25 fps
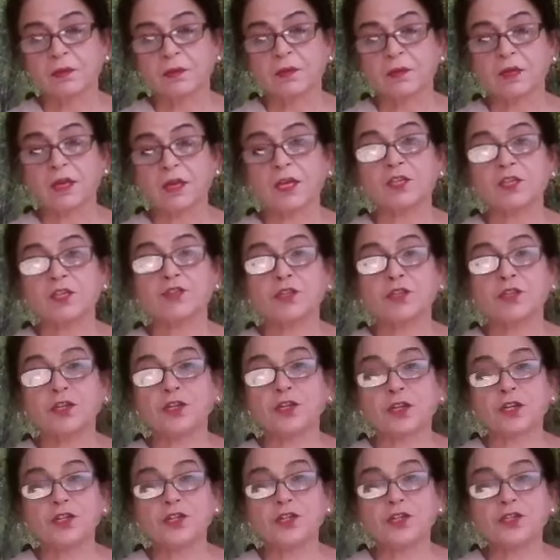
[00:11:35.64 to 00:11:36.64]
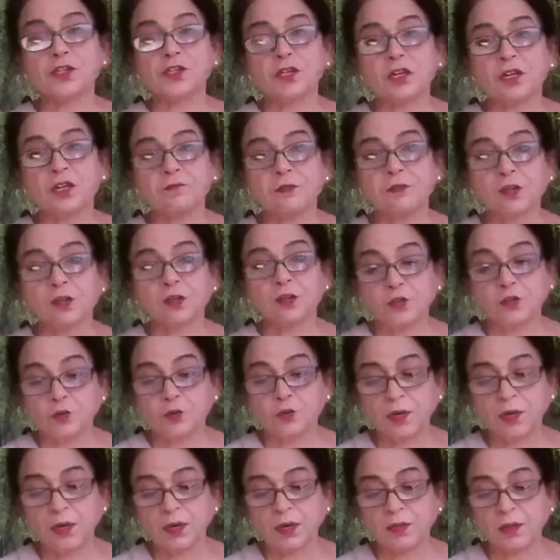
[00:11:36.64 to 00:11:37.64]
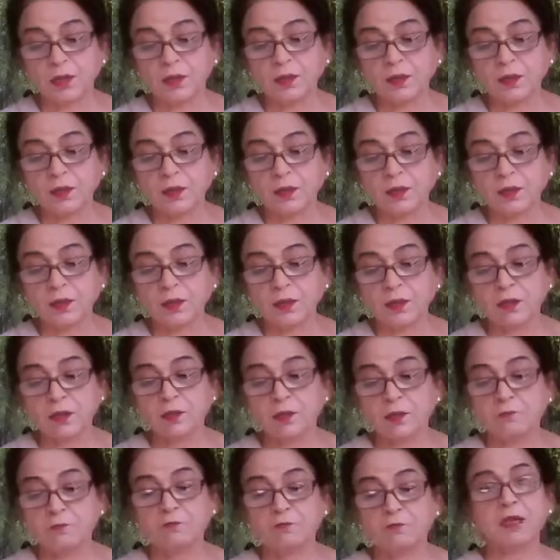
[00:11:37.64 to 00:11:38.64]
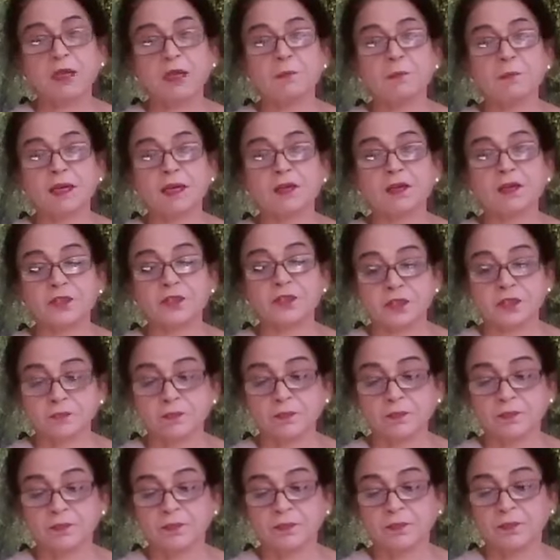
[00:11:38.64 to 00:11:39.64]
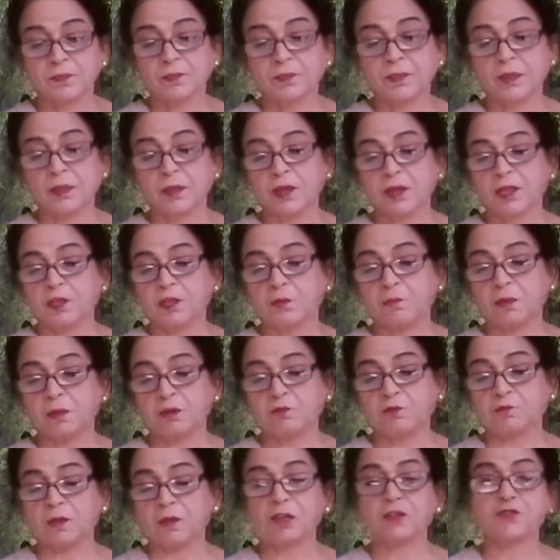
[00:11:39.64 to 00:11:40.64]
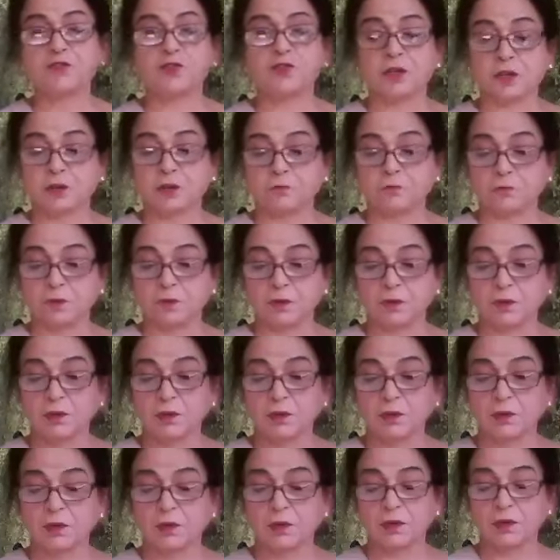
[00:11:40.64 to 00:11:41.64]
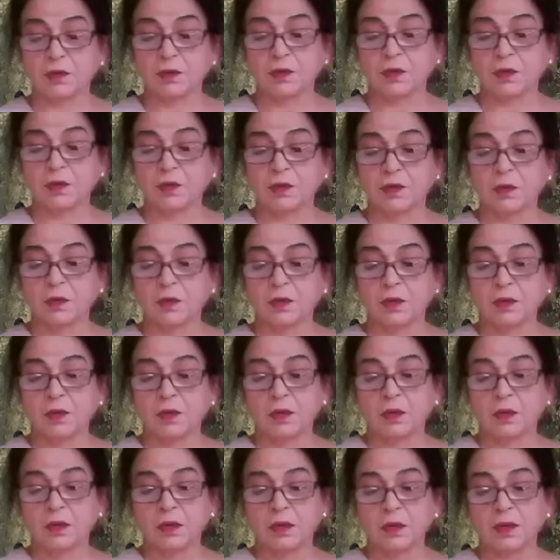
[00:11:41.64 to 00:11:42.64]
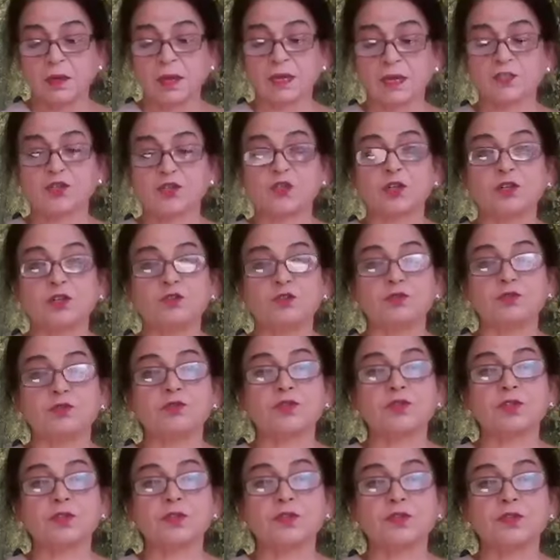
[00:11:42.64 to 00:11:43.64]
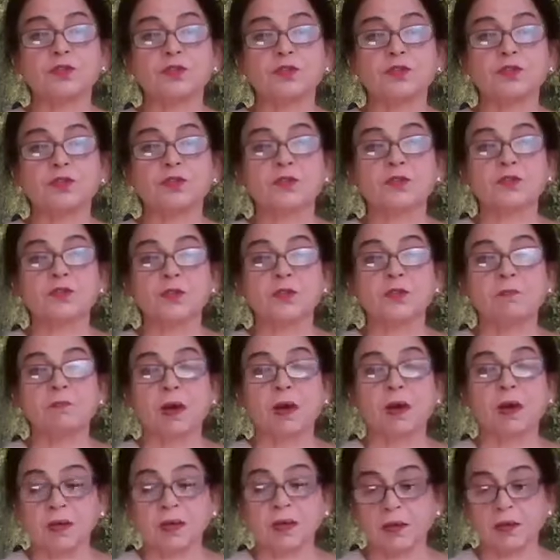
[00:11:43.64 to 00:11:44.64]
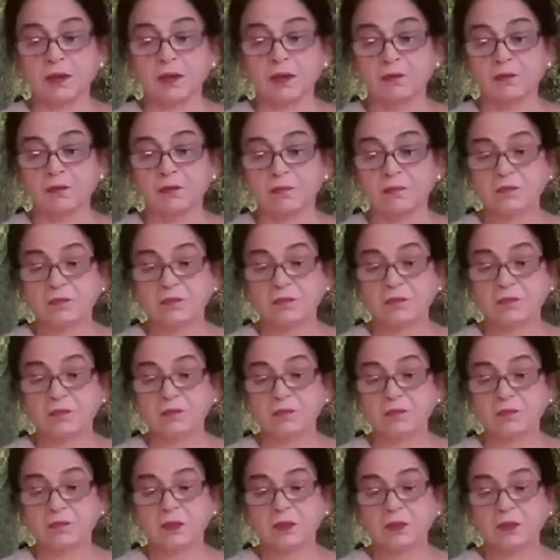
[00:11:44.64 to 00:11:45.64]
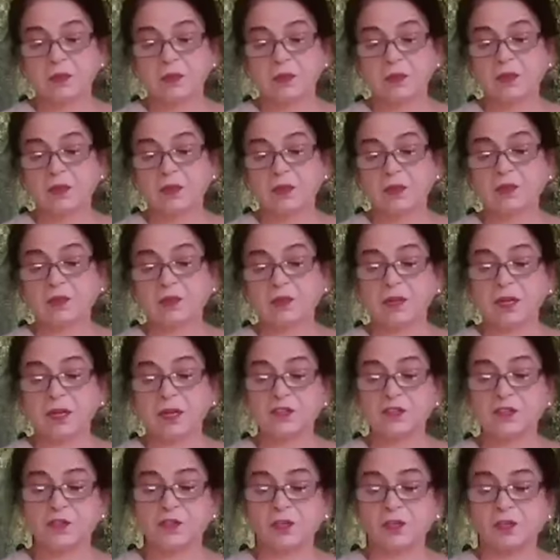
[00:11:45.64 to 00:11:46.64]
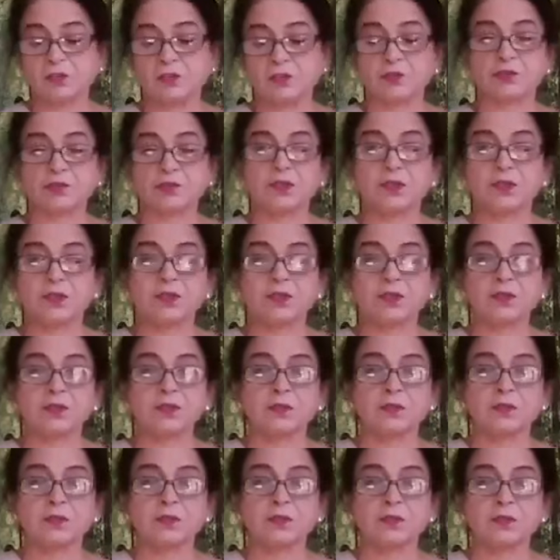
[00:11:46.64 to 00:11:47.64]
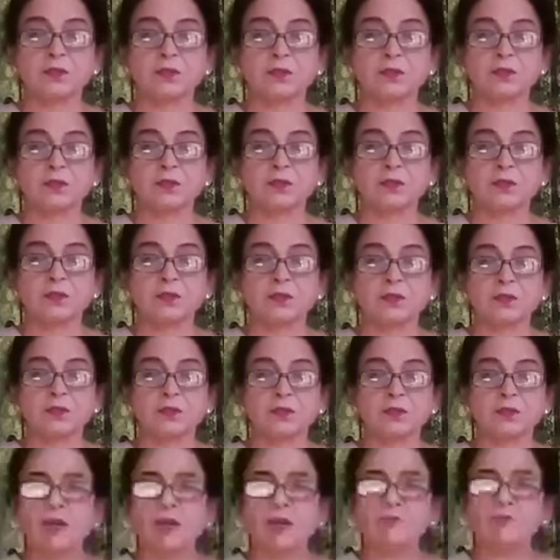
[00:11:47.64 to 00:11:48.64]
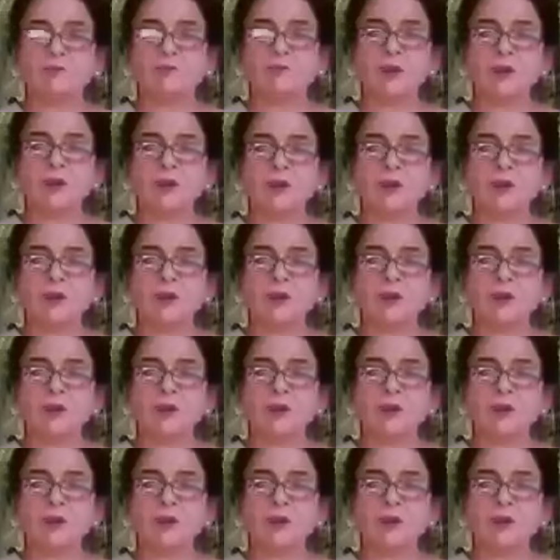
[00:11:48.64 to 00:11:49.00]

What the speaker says: excretion of the urine and the fecal matters, and the manufacture of gastric juices, bile, intestinal juices, and even saliva.